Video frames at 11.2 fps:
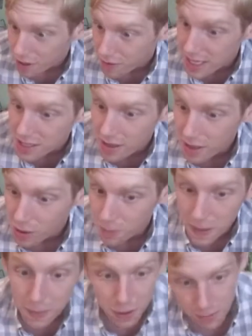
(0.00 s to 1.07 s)
The grays are the old
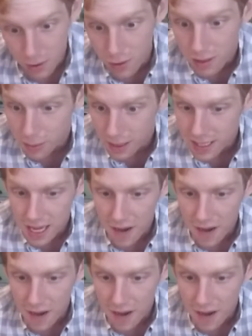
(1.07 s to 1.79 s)
people, the blue are the police